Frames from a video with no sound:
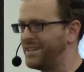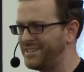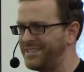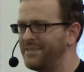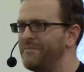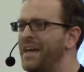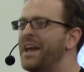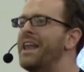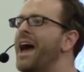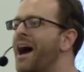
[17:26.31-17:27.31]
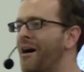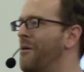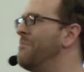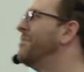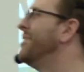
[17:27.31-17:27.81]
it. Now,
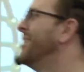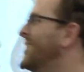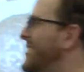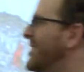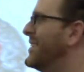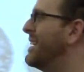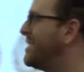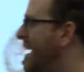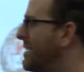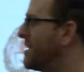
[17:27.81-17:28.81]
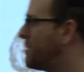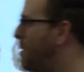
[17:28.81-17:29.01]
let's take this